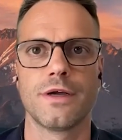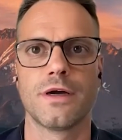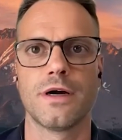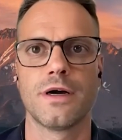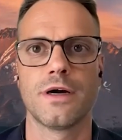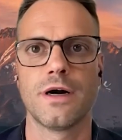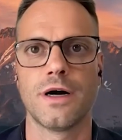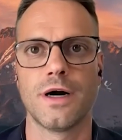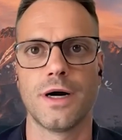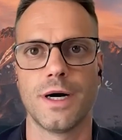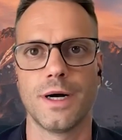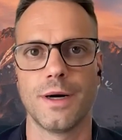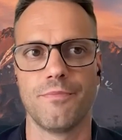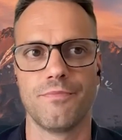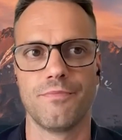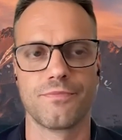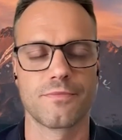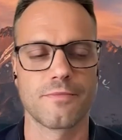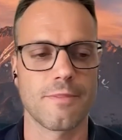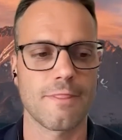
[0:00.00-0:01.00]

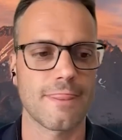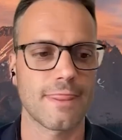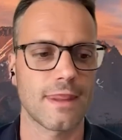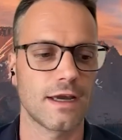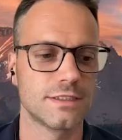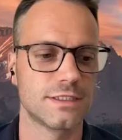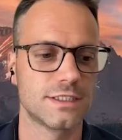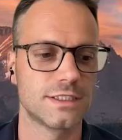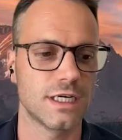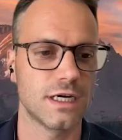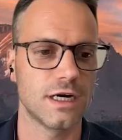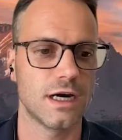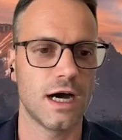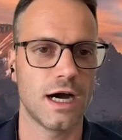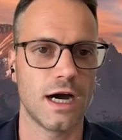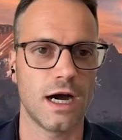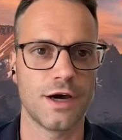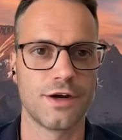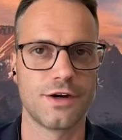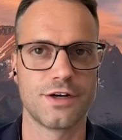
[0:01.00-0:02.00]
um, to
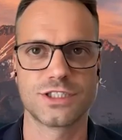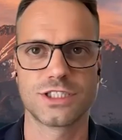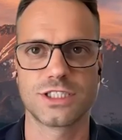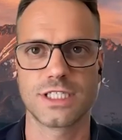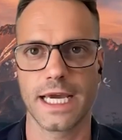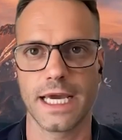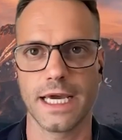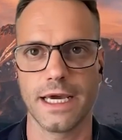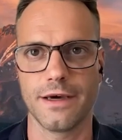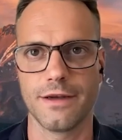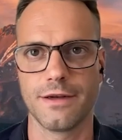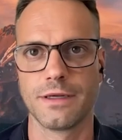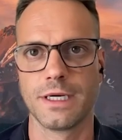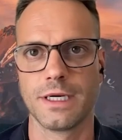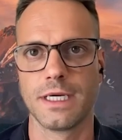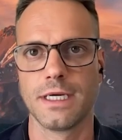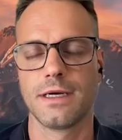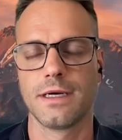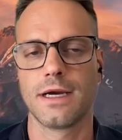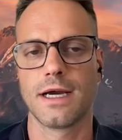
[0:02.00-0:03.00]
understand
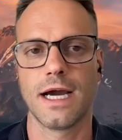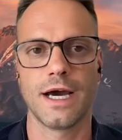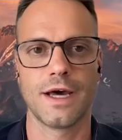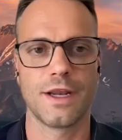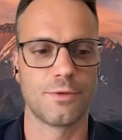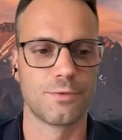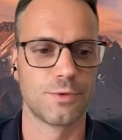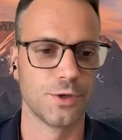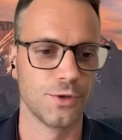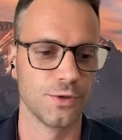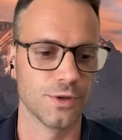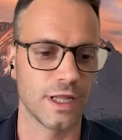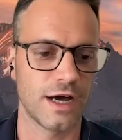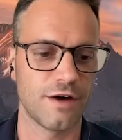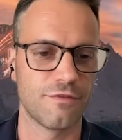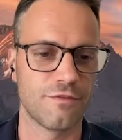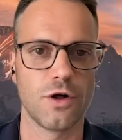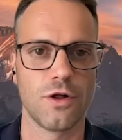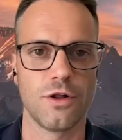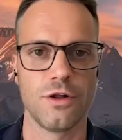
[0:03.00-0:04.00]
at a root
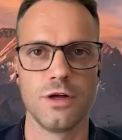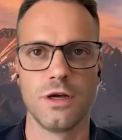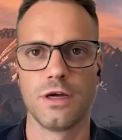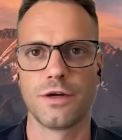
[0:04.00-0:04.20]
level,